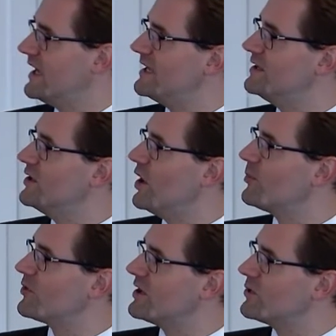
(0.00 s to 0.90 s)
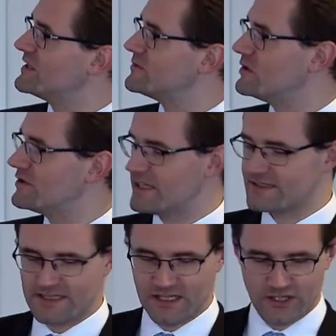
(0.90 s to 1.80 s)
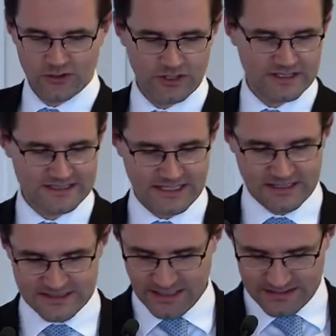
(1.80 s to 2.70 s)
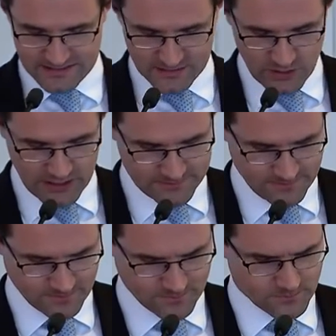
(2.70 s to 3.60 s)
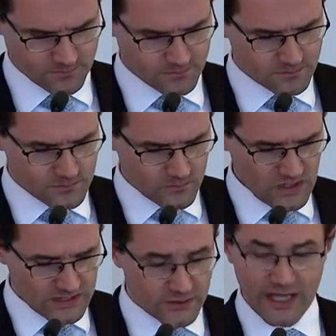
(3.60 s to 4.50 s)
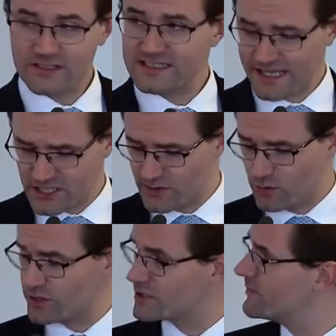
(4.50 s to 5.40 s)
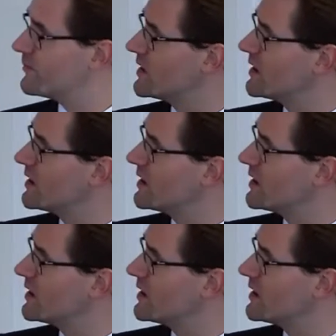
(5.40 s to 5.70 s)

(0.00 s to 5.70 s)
And in the upper airways, we looked at chronic sinusitis as well. So how does it actually work?